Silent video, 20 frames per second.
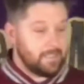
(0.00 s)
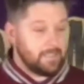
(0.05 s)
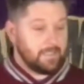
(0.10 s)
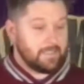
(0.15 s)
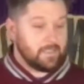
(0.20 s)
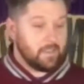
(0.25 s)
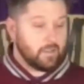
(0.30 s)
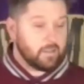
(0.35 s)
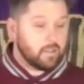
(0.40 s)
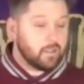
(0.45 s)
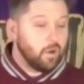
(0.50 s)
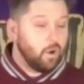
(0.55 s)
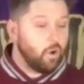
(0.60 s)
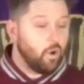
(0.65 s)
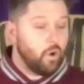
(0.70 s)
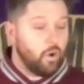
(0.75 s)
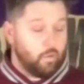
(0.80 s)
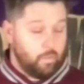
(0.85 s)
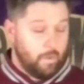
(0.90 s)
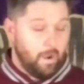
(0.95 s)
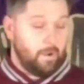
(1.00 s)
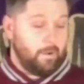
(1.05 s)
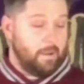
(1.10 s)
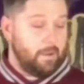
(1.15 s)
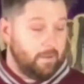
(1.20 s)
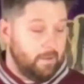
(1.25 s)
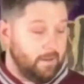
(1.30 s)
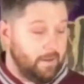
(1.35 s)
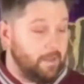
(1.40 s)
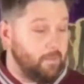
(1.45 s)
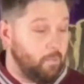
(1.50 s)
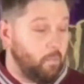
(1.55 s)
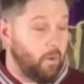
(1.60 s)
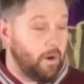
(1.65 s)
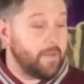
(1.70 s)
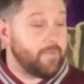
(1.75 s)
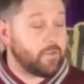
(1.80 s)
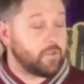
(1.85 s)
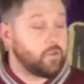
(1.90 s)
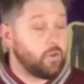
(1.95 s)
Is it a thought? Well,
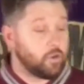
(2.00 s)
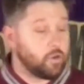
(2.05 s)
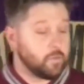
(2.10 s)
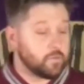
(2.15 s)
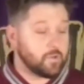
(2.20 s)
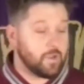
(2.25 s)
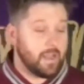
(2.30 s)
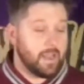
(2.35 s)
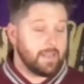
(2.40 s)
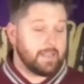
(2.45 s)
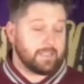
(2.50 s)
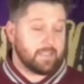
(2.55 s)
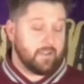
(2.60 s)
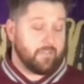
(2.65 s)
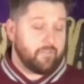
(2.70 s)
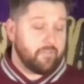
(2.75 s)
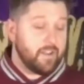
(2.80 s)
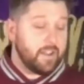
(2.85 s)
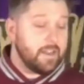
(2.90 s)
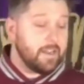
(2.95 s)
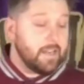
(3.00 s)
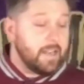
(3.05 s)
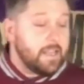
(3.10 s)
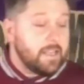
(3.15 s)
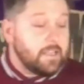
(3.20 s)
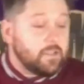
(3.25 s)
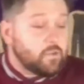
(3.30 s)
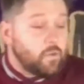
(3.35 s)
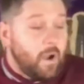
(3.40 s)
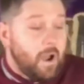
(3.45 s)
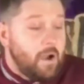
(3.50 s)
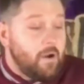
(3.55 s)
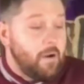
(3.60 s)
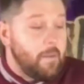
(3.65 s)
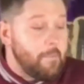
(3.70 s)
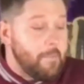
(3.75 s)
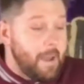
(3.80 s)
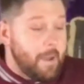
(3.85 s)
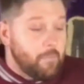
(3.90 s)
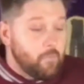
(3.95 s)
whatever thought comes to our head, is it a feeling as well?
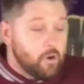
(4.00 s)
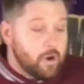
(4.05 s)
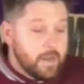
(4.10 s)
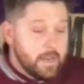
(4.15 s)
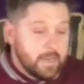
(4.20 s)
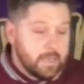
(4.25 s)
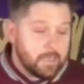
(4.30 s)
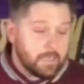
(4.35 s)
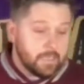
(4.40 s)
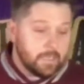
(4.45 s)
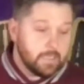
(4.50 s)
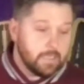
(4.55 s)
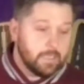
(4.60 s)
A memory?